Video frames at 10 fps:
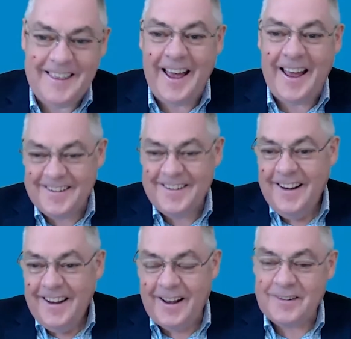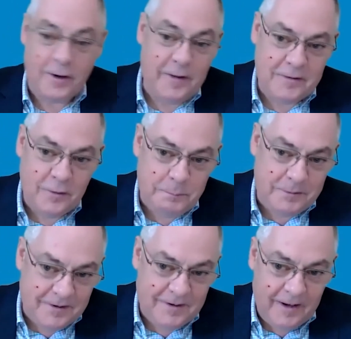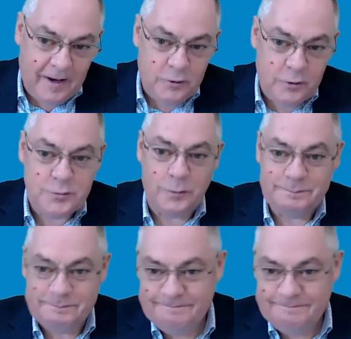that, so that's not particularly unusual.